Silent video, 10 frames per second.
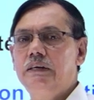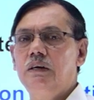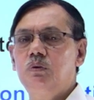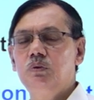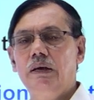to
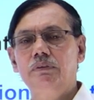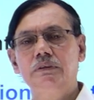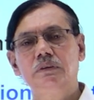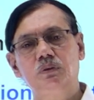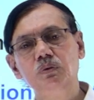the M.Sc
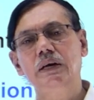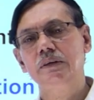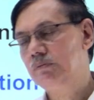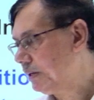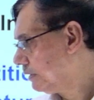students,
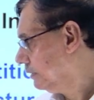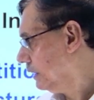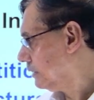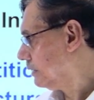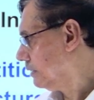but just
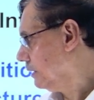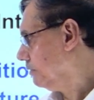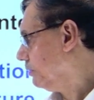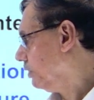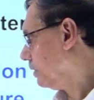
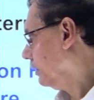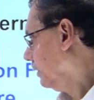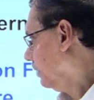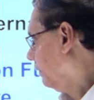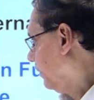for
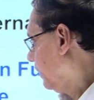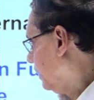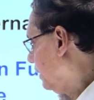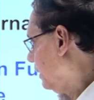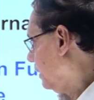
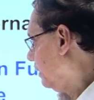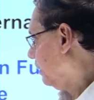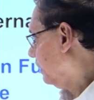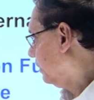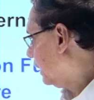
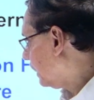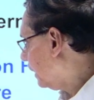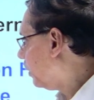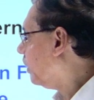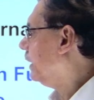general
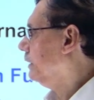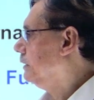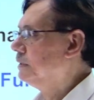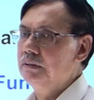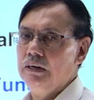knowledge,
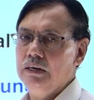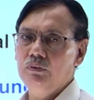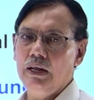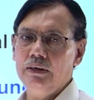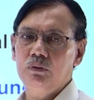I would
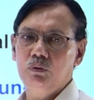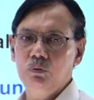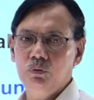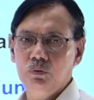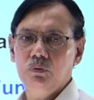like to
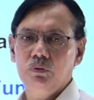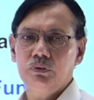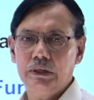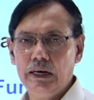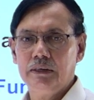
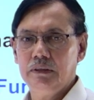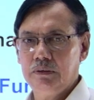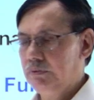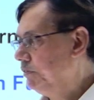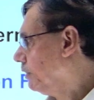share this
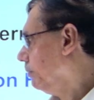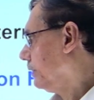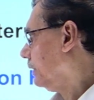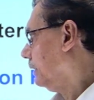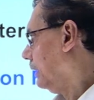
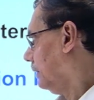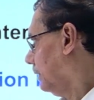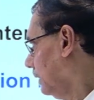information that these